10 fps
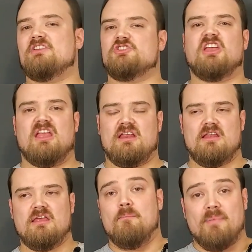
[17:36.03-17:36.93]

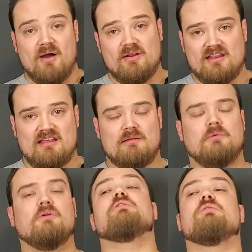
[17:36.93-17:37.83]
educated about an
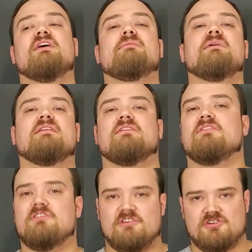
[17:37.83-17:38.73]
animal to then make the
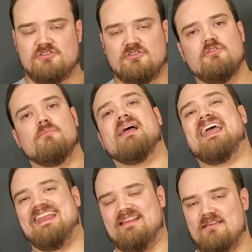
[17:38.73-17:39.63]
decision to
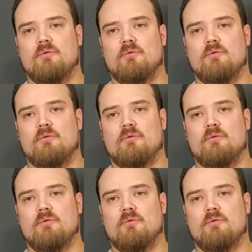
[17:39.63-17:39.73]
ban it.